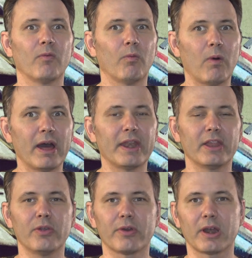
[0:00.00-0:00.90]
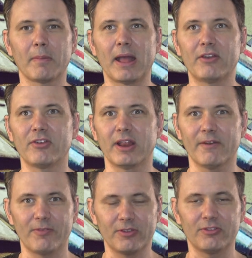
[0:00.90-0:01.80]
one, you can imagine
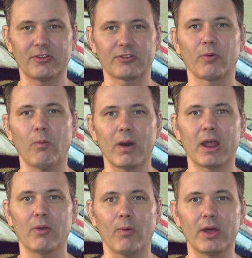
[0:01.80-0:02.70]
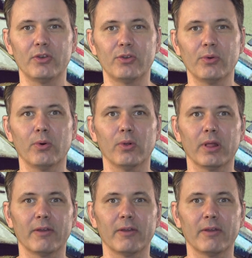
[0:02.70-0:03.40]
if this is just a one-on-one duel,